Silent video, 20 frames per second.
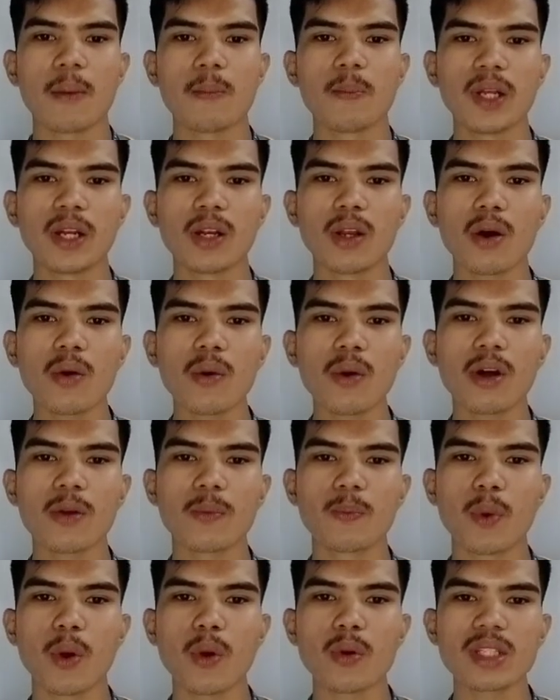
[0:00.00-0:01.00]
below,
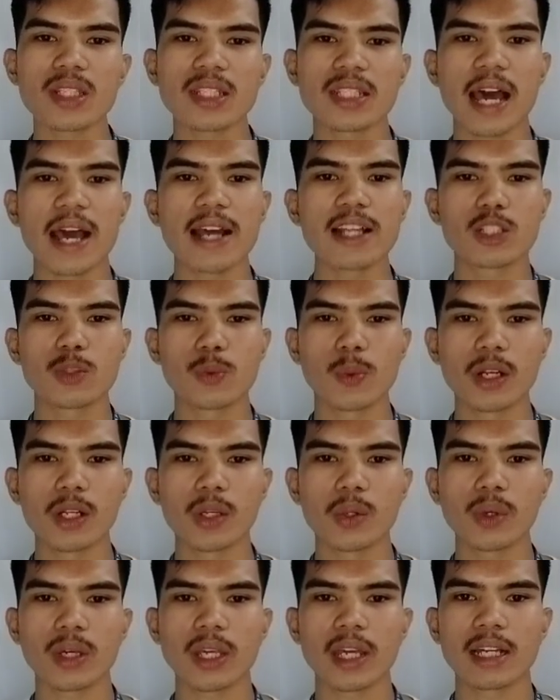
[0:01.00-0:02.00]
on both sides when
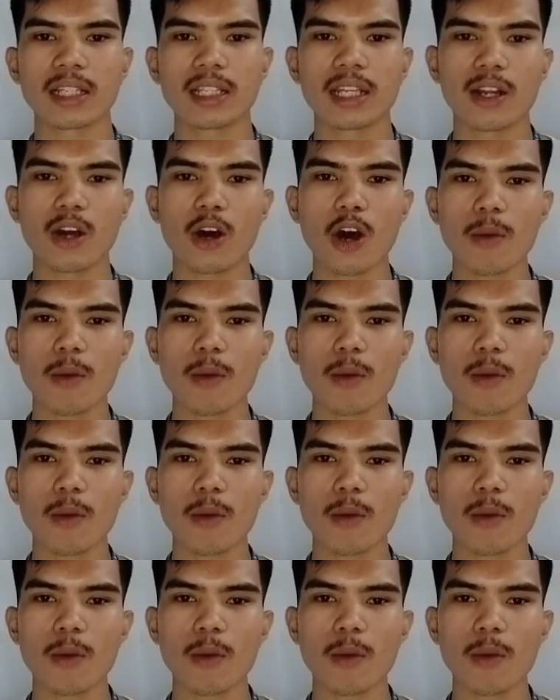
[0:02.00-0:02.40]
looking at an